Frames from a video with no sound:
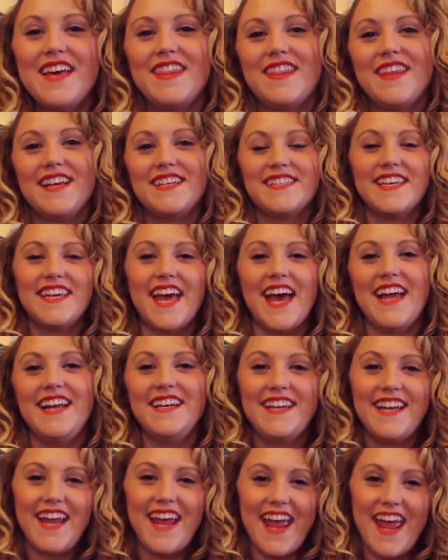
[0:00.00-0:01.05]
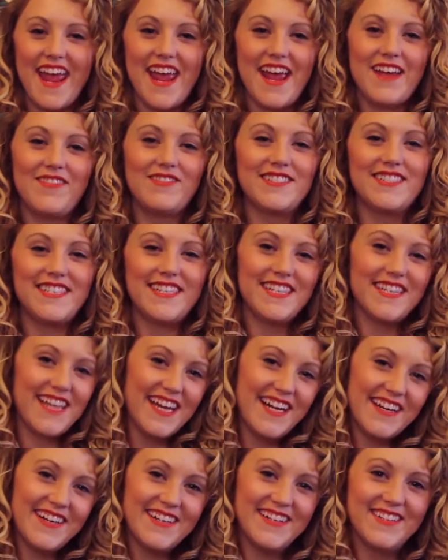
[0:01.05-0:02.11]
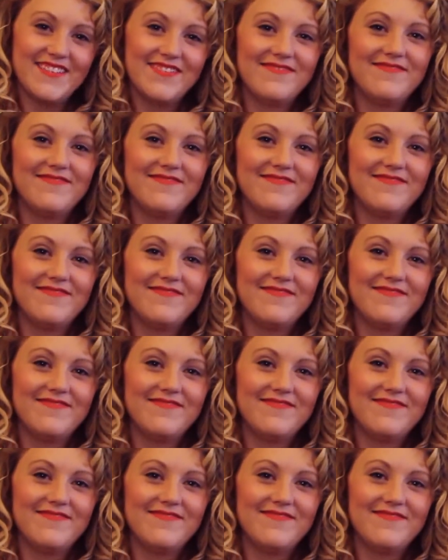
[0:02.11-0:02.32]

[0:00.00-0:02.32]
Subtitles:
Thanks again, and we'll see you later.